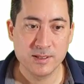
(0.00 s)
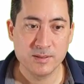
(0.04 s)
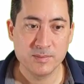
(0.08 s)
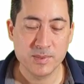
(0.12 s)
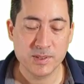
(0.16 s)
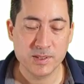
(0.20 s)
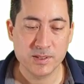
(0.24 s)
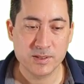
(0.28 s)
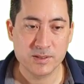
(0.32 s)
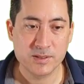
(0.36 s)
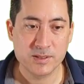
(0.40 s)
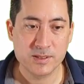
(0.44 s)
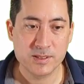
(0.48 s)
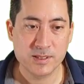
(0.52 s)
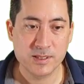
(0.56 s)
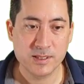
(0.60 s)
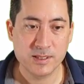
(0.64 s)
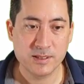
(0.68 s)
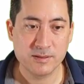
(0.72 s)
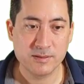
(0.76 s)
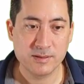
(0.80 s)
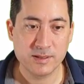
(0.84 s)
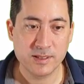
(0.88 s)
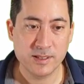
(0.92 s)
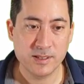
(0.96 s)
because
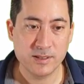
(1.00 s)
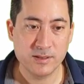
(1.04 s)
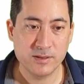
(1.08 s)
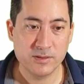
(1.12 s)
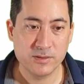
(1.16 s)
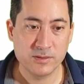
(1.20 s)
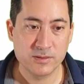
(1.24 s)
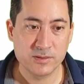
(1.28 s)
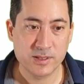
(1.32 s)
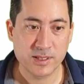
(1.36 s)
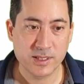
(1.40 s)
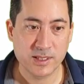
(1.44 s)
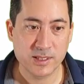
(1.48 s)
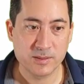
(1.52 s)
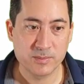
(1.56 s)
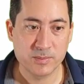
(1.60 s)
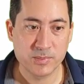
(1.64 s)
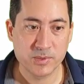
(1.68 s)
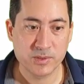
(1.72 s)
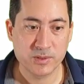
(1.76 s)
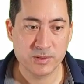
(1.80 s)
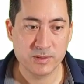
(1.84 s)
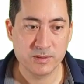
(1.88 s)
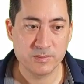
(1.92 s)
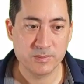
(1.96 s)
they're in your data
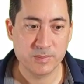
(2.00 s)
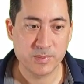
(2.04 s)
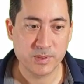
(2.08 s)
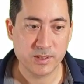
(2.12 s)
booklet,